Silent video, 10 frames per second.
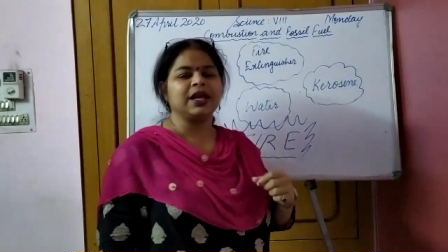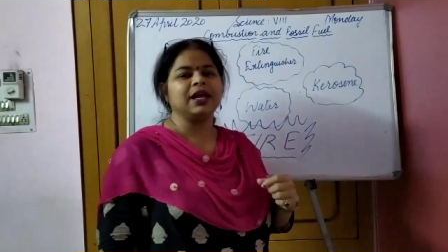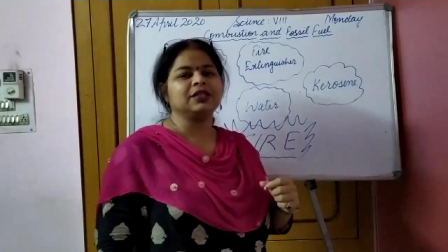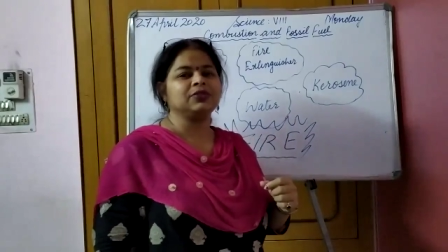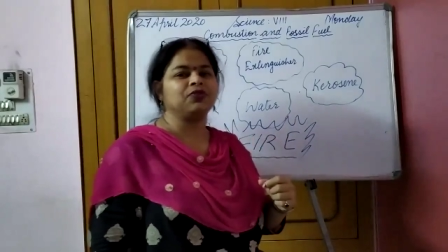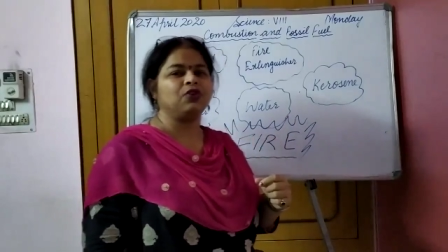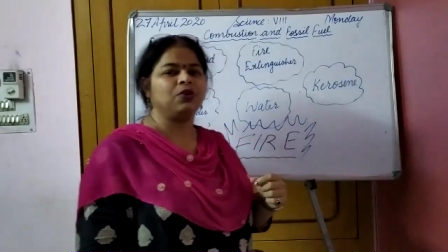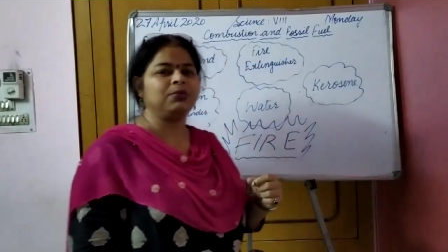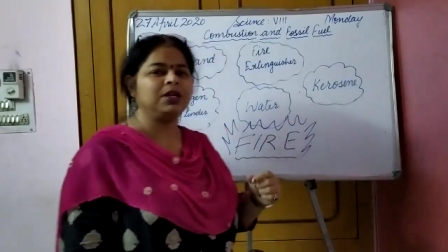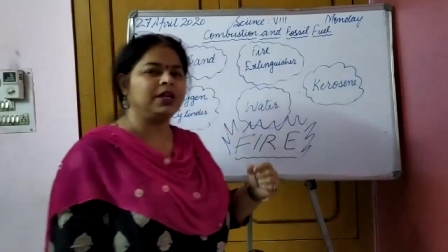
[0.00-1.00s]
gas
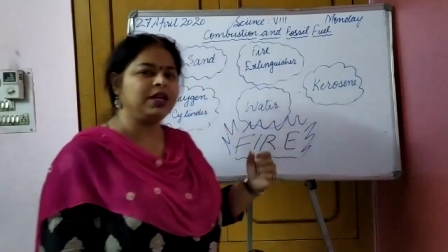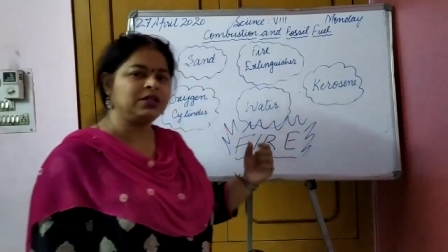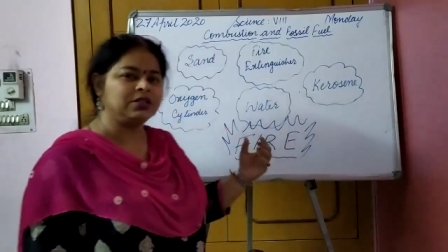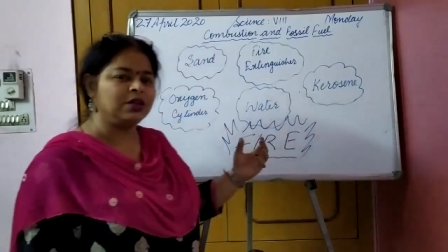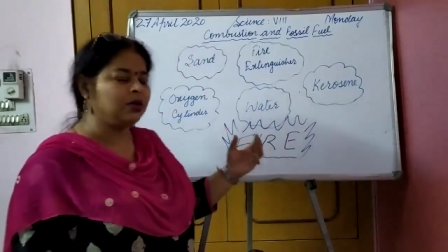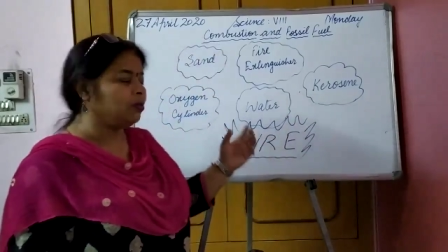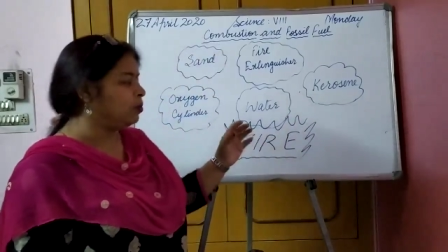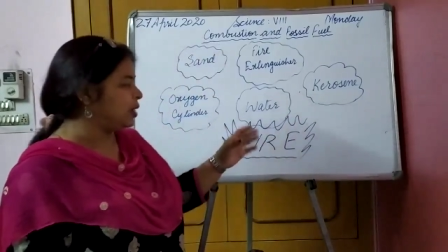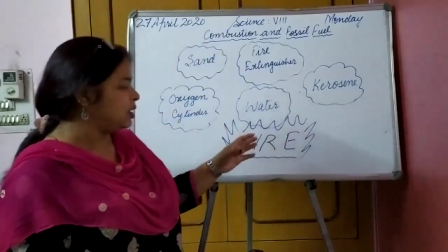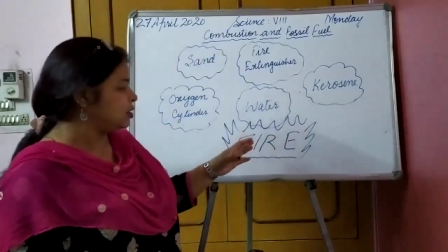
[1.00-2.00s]
formed in it
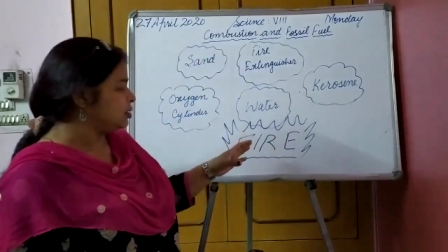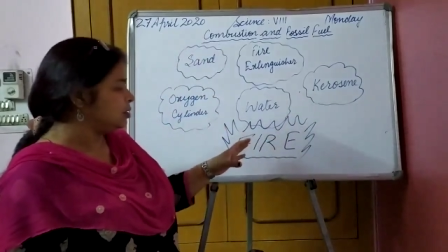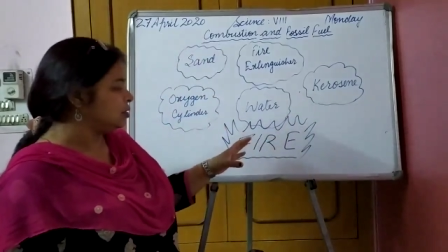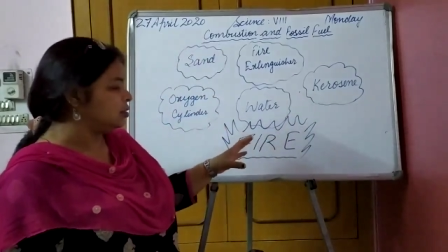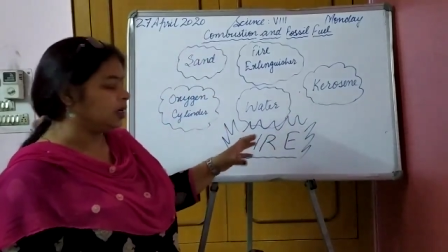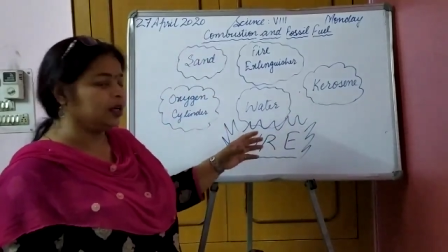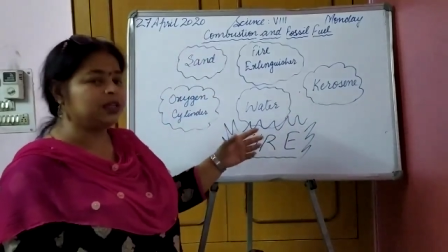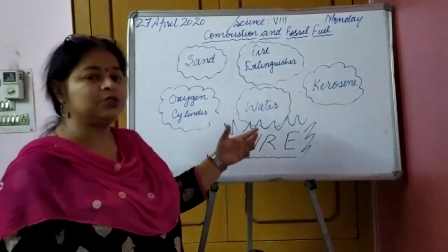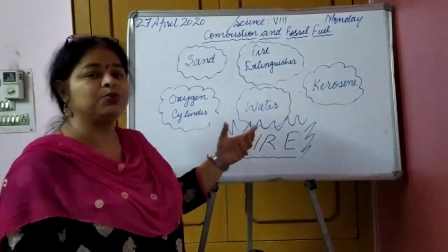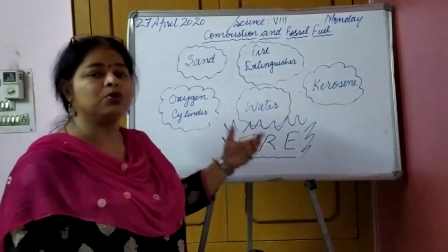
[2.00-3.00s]
when it
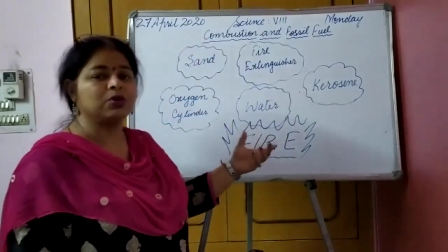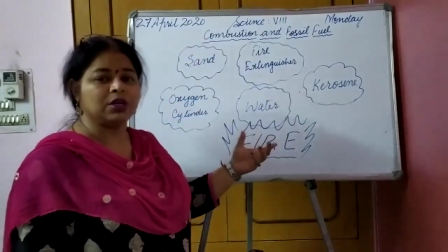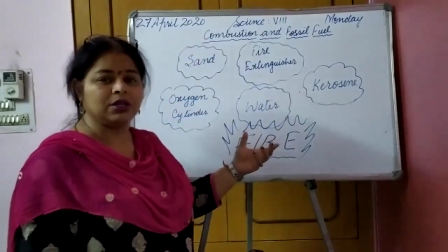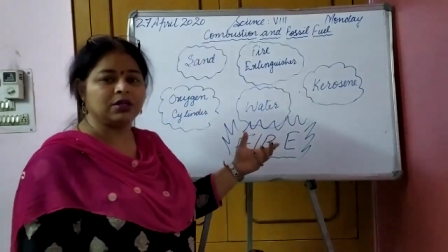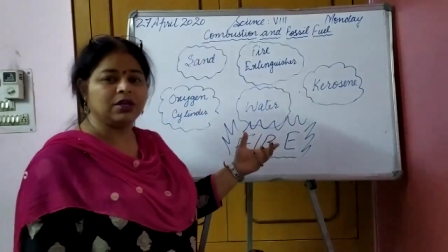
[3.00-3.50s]
is broken,